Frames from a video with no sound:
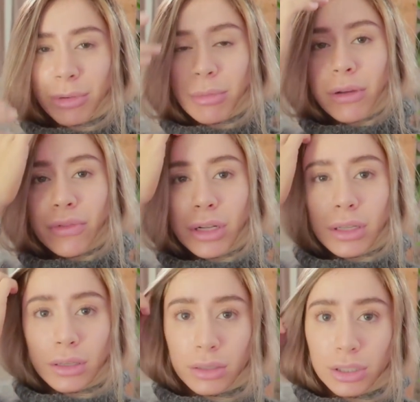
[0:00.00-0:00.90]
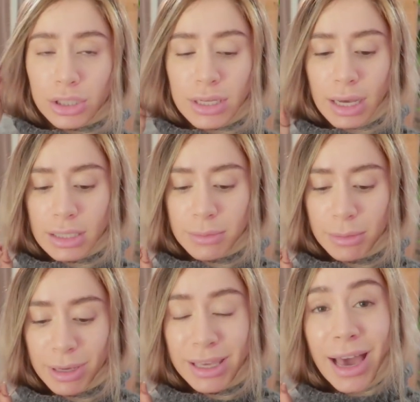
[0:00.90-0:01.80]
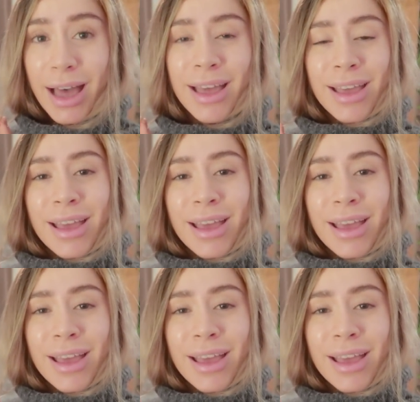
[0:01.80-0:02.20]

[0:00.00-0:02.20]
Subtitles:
When my friend literally just asked me. But yeah,